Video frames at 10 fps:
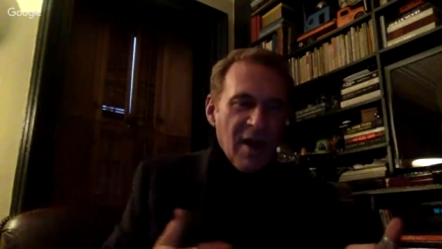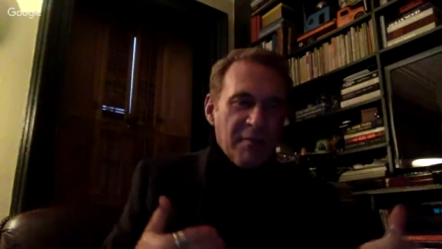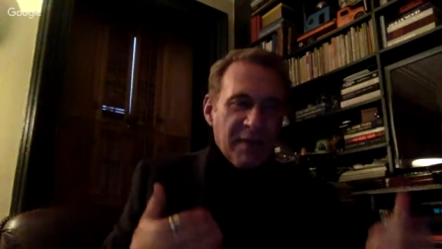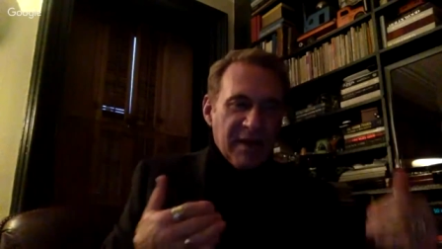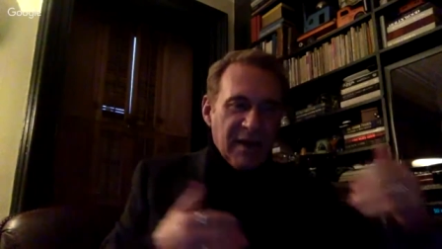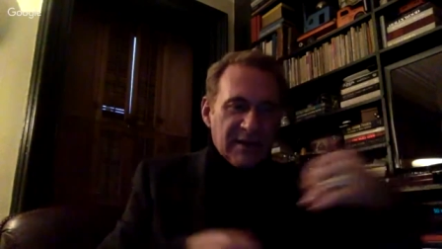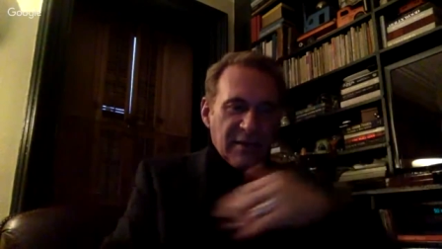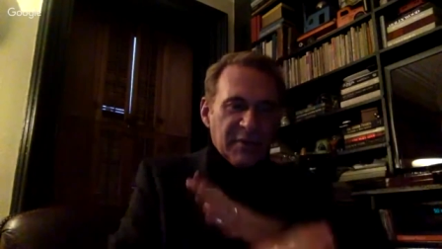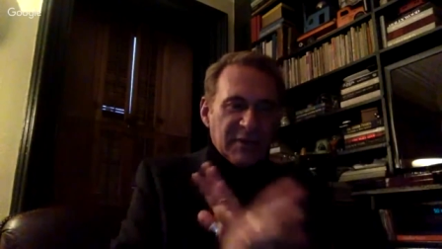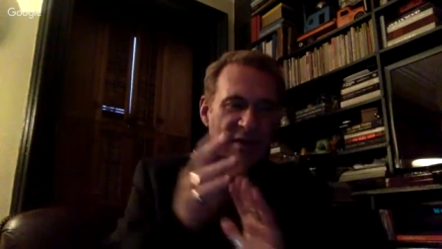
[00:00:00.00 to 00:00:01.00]
But it, it,
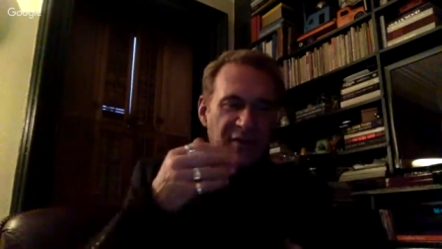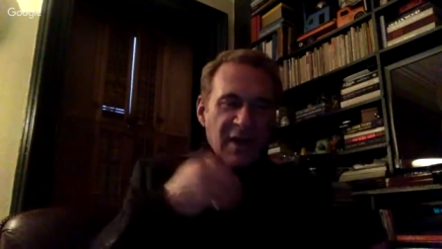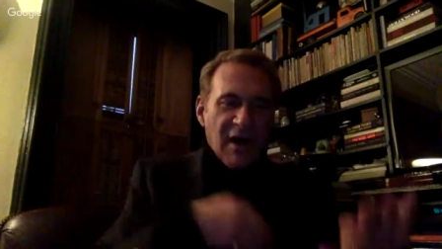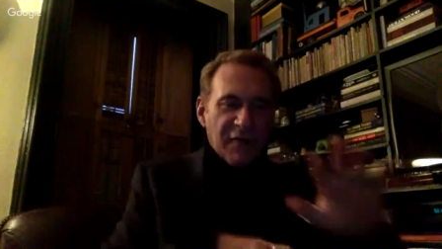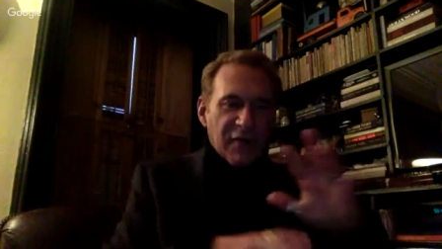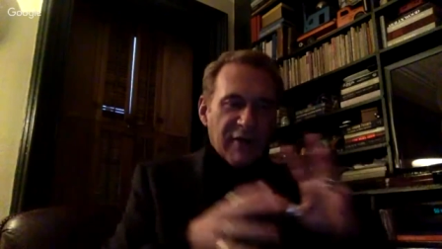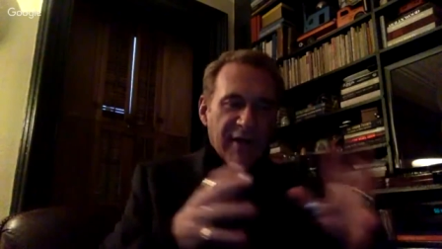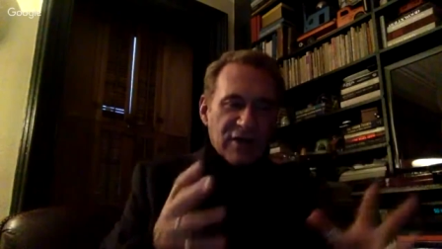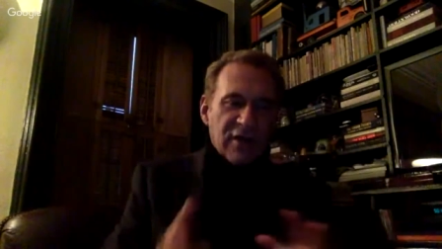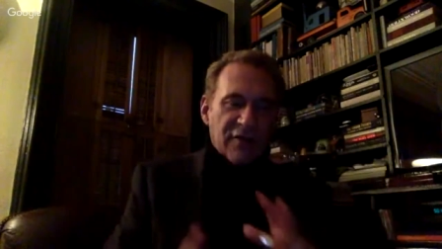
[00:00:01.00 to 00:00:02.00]
was sort of a
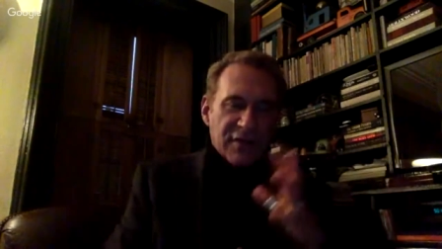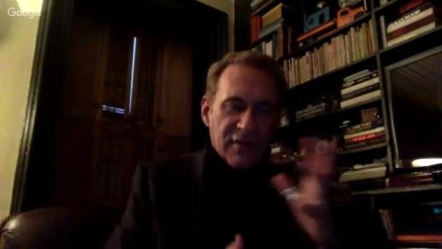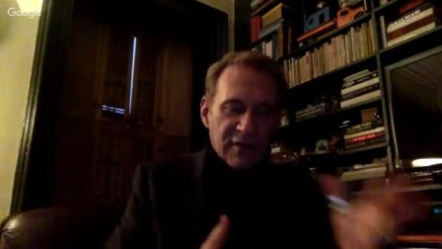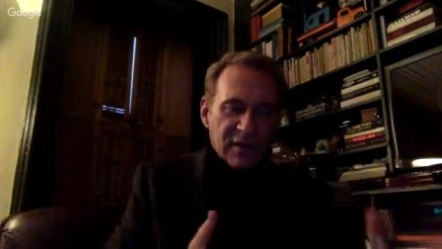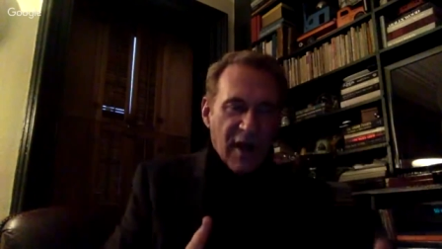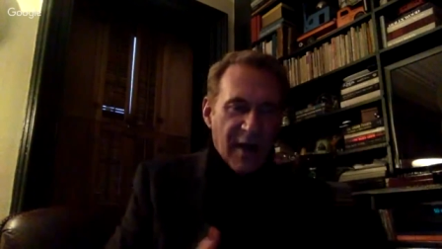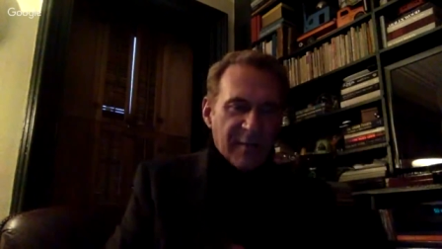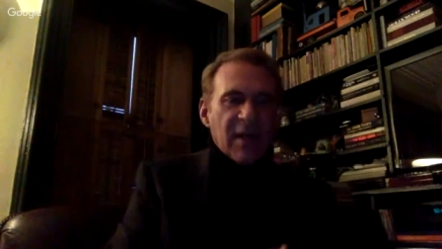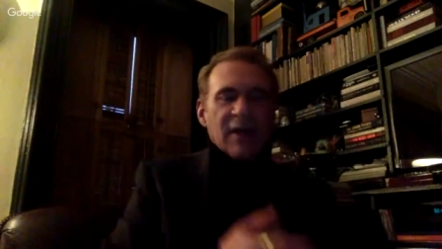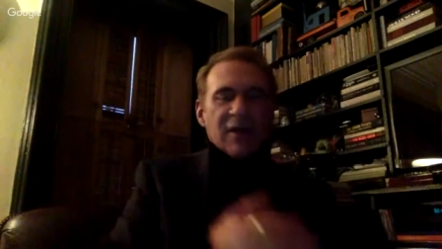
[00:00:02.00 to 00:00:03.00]
conflagration of certain
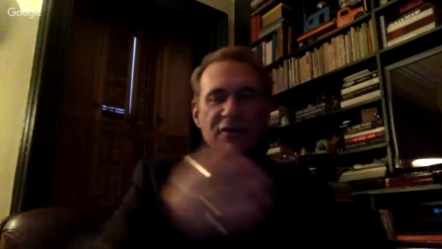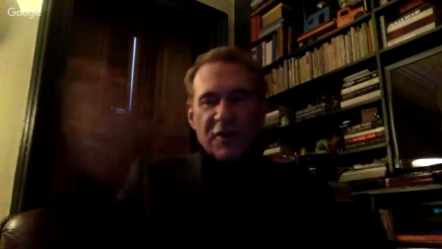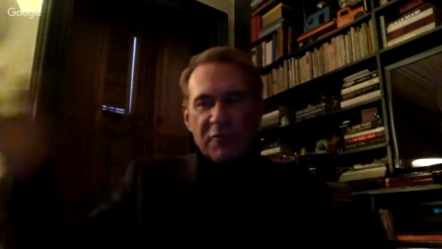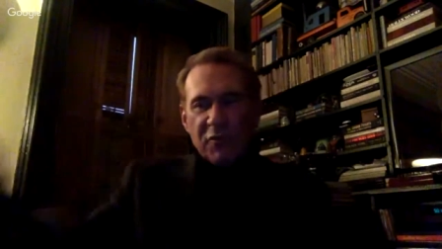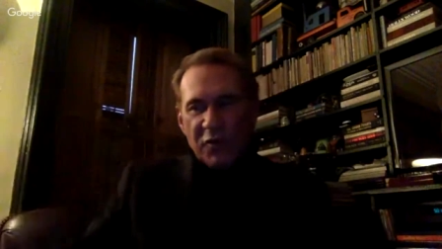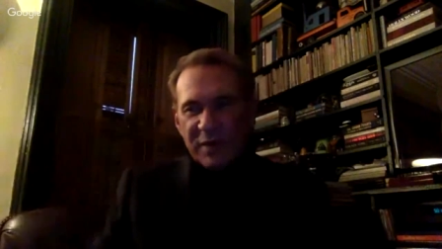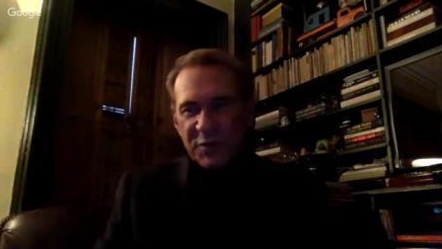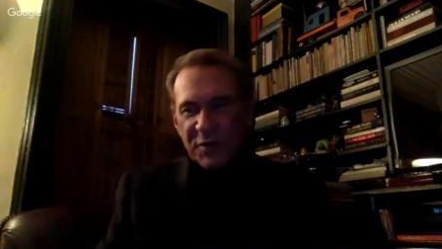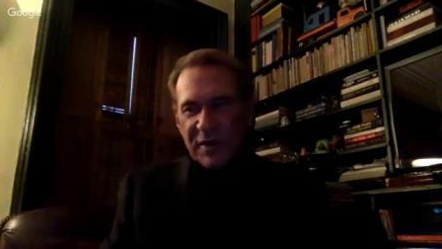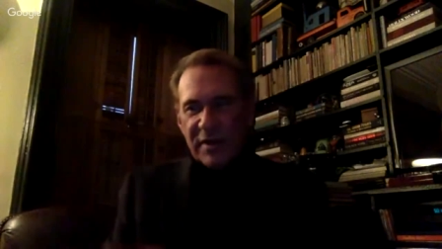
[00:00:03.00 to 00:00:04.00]
times, certain movements
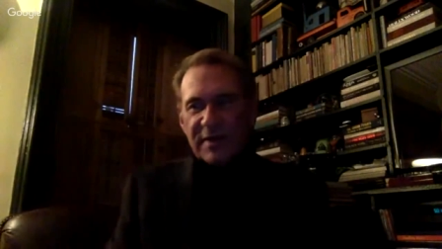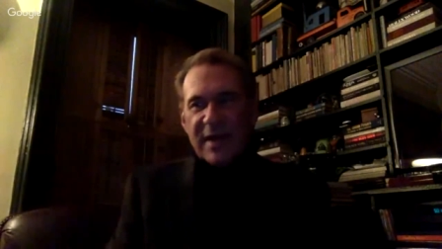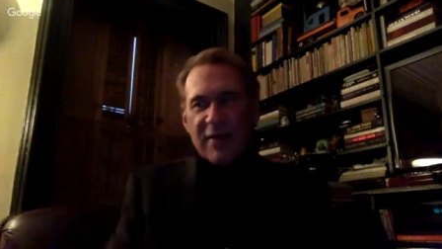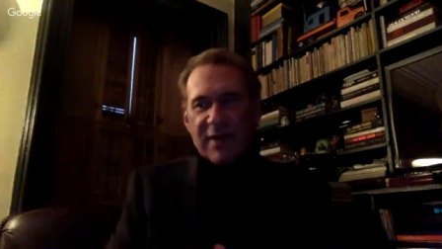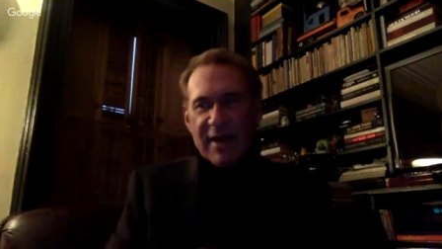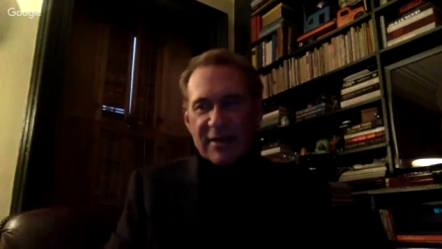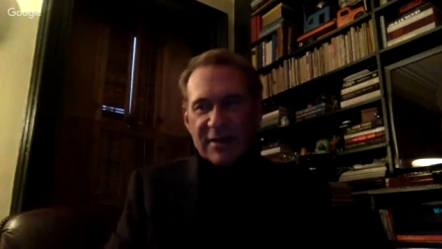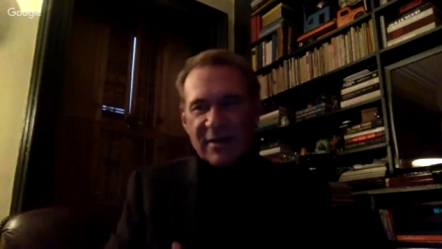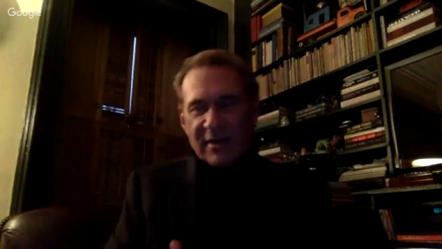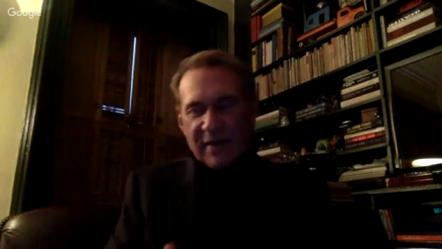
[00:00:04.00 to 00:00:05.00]
within the town
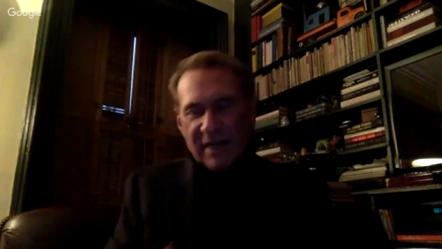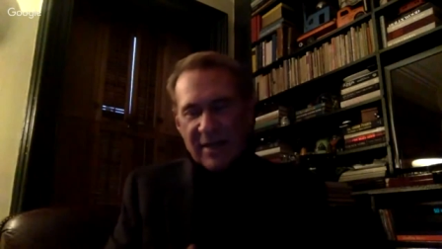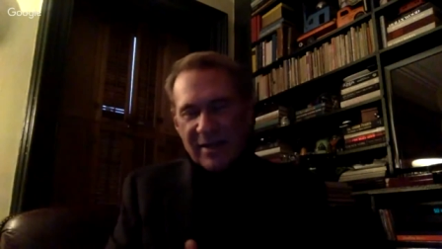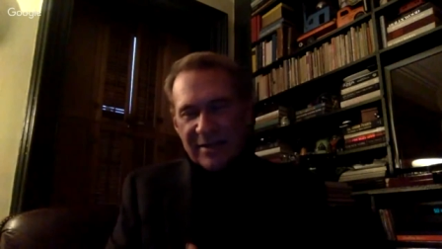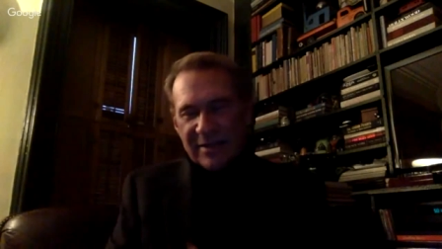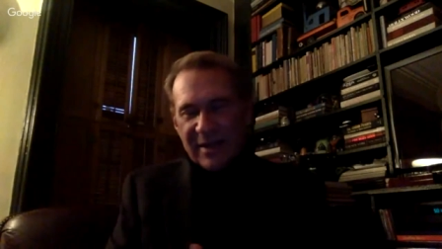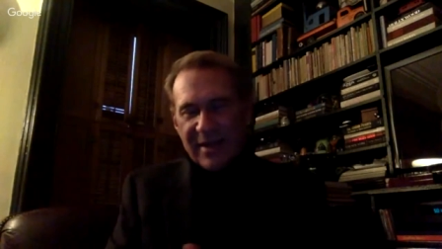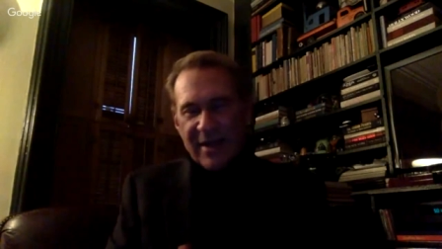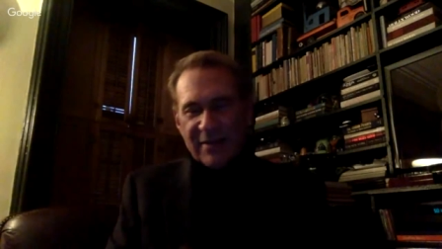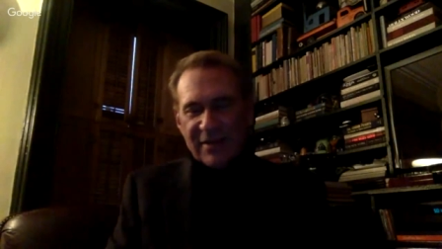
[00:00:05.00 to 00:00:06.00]
council and, and, and the city
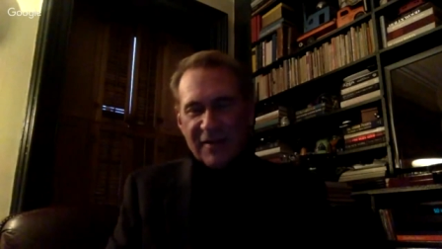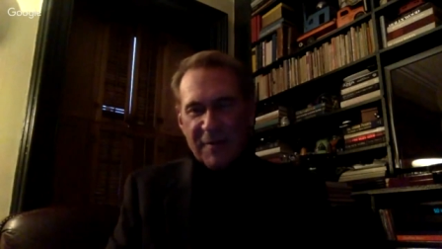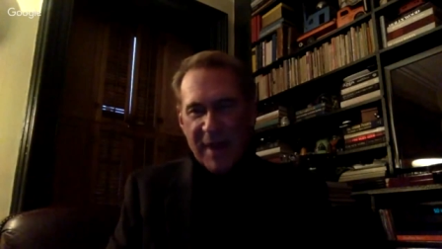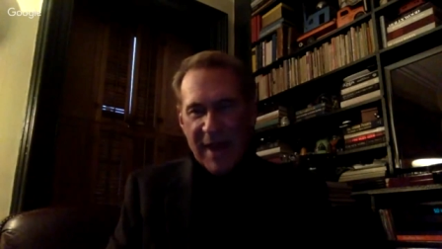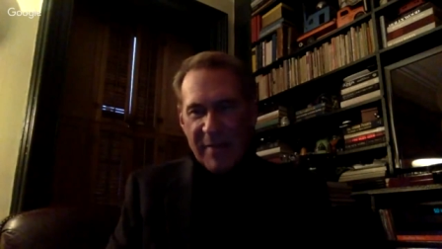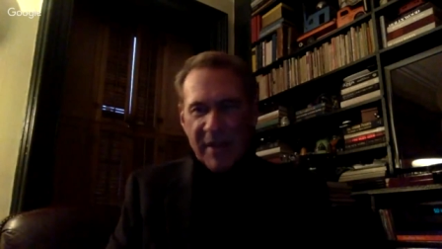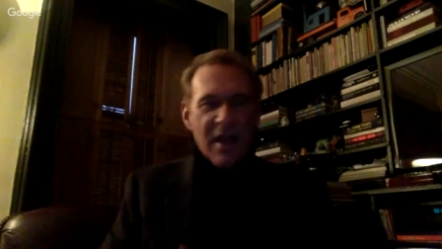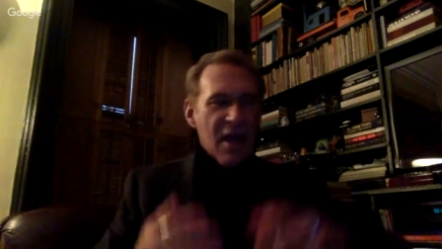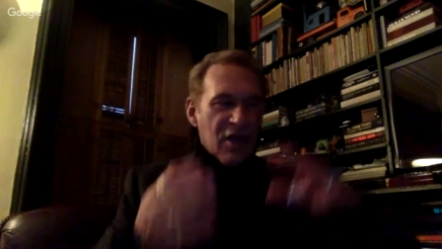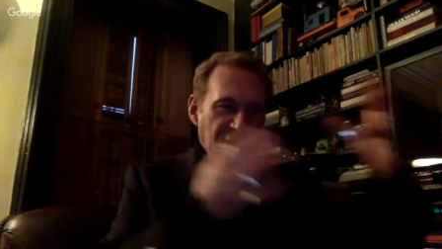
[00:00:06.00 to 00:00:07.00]
council of Miami,
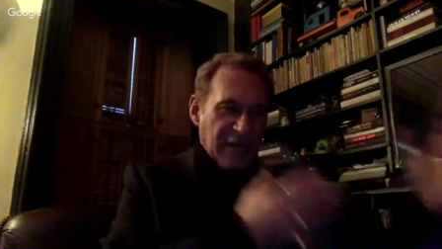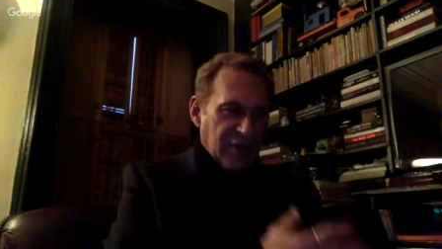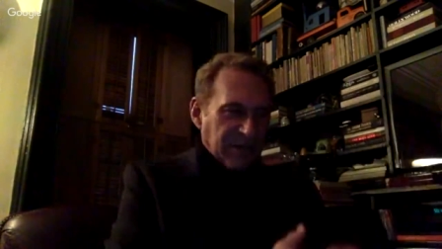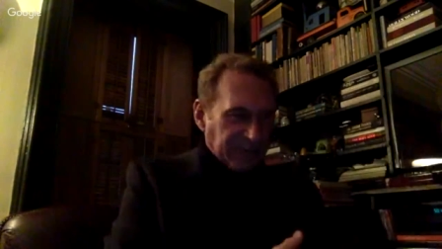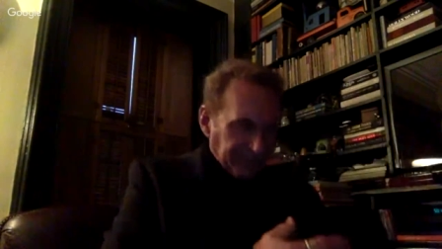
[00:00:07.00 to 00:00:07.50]
changing